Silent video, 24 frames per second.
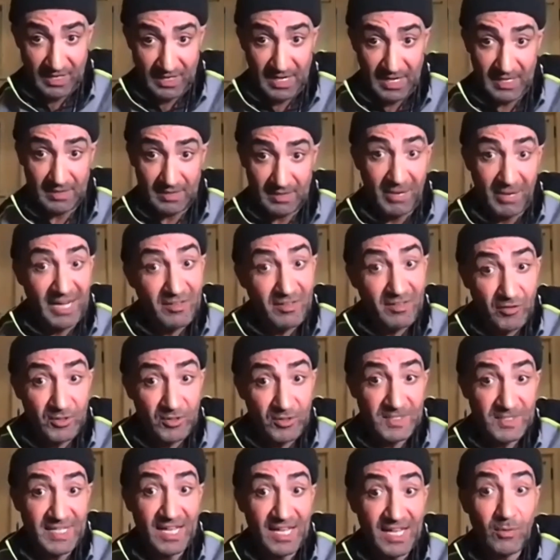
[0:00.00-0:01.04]
and my
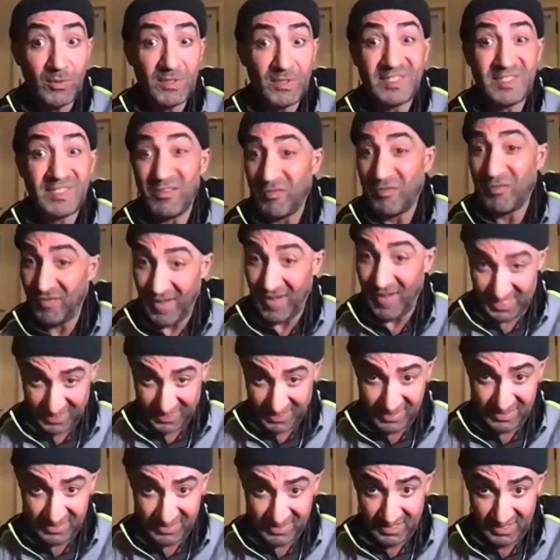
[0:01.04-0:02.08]
first day was the fight
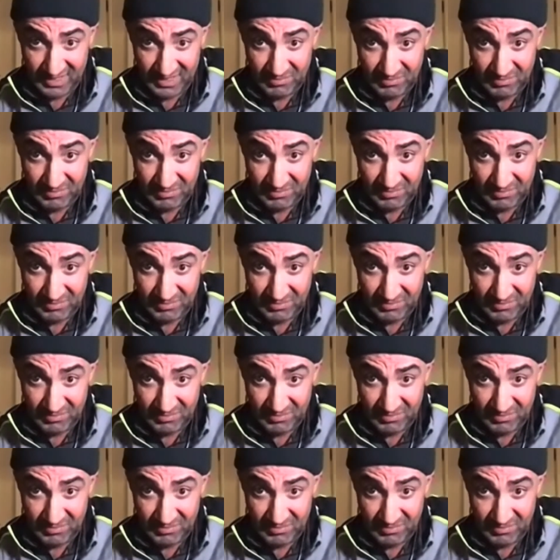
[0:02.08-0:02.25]
scene